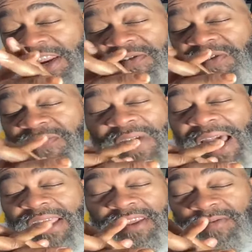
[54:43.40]
even
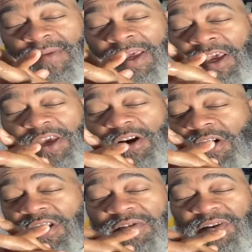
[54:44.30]
fathom and
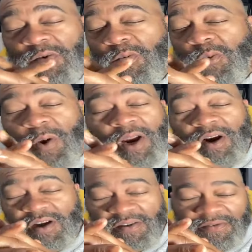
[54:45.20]
aren't even aware
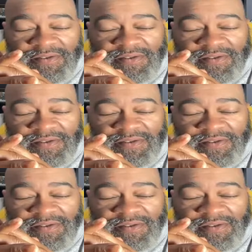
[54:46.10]
of.